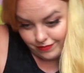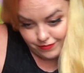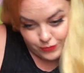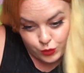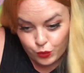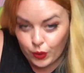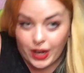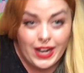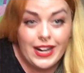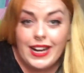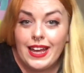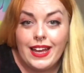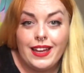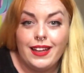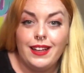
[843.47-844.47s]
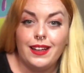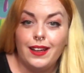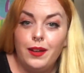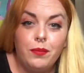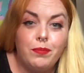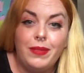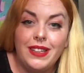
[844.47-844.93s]
raiding
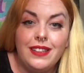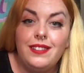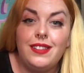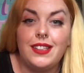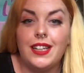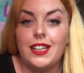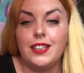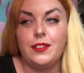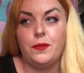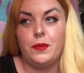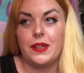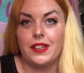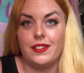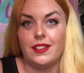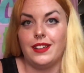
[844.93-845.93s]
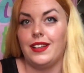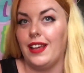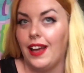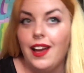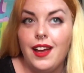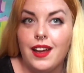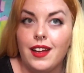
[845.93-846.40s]
business, because
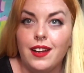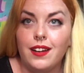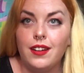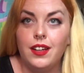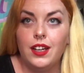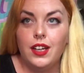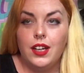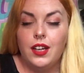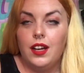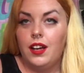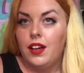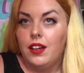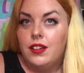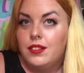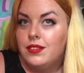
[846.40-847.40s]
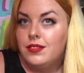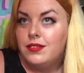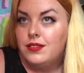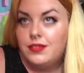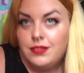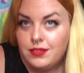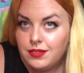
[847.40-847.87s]
again,
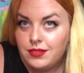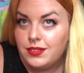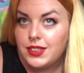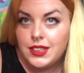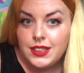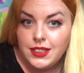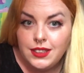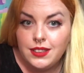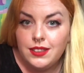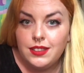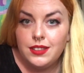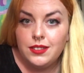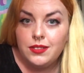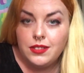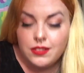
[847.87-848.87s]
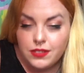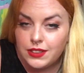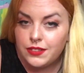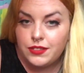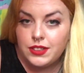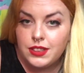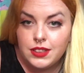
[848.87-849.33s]
what do you do in
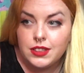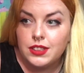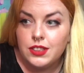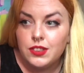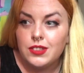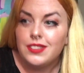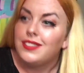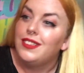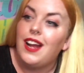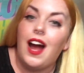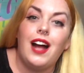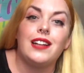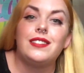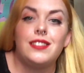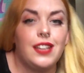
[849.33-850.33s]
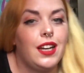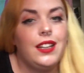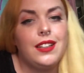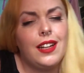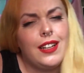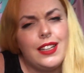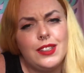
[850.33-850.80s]
1500s? Not saying
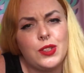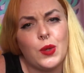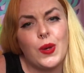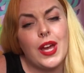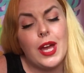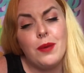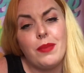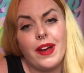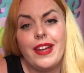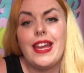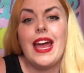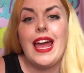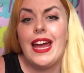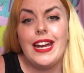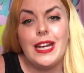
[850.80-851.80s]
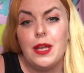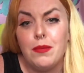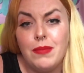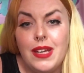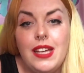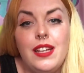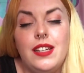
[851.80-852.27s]
that it's okay by any
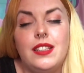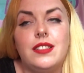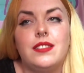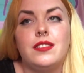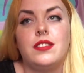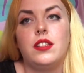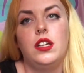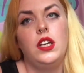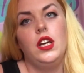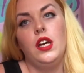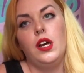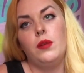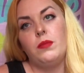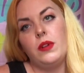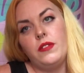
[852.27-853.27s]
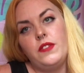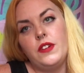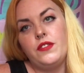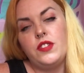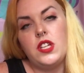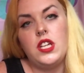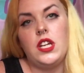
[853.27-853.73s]
means, but
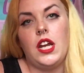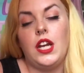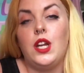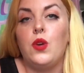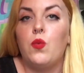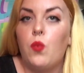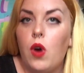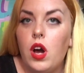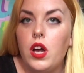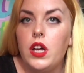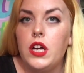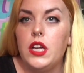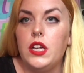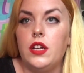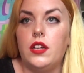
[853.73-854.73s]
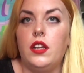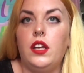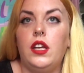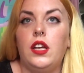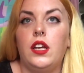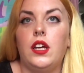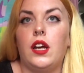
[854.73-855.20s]
1581,
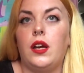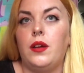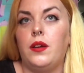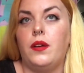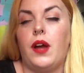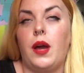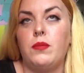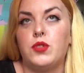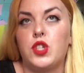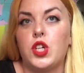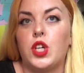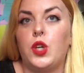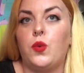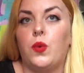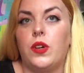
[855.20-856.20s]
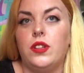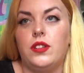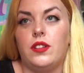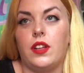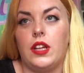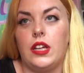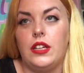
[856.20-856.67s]
I'm sure, was
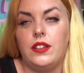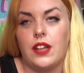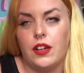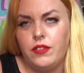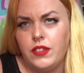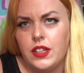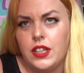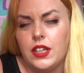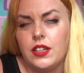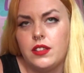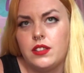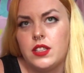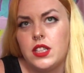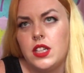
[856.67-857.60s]
a definite